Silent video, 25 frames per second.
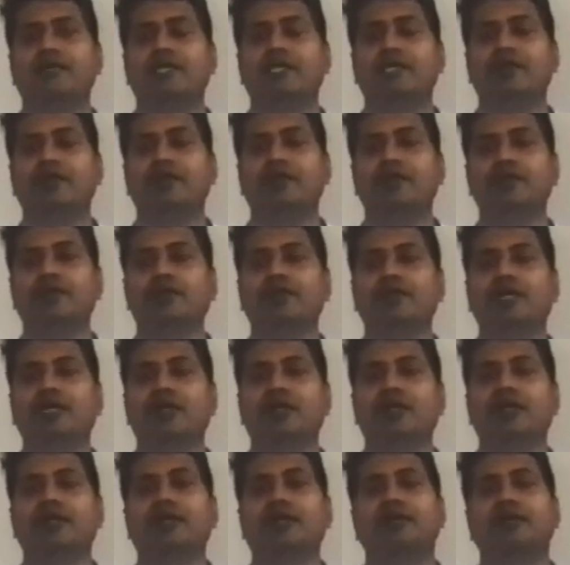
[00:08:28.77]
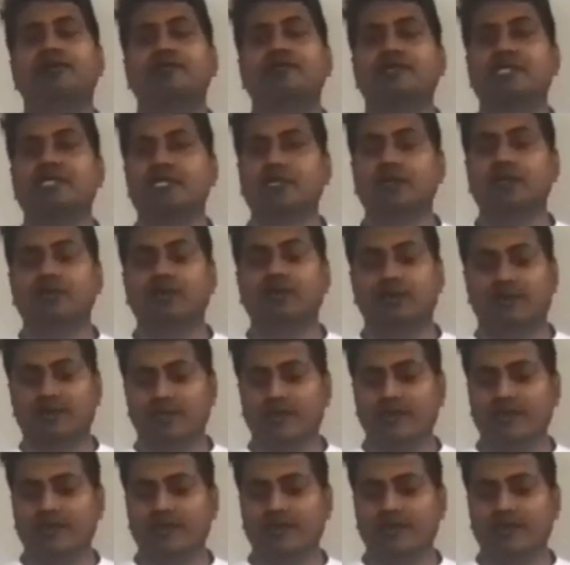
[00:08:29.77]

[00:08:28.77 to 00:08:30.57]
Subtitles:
when you do a physical or